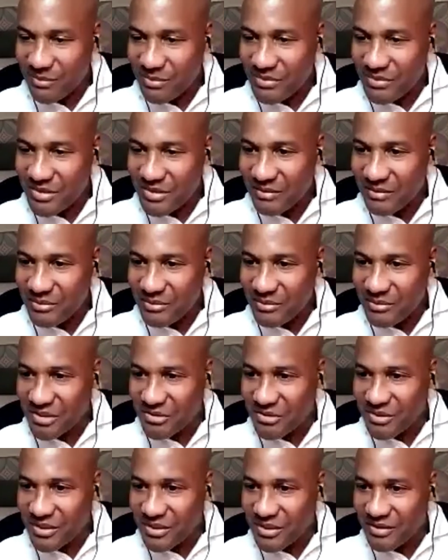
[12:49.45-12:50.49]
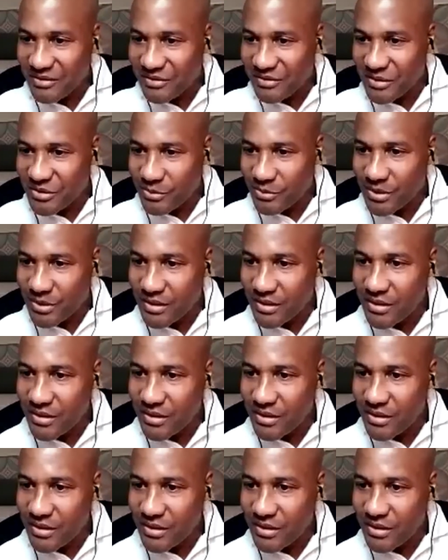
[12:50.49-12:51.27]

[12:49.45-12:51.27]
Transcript: Sorry, I'm just reading the first one.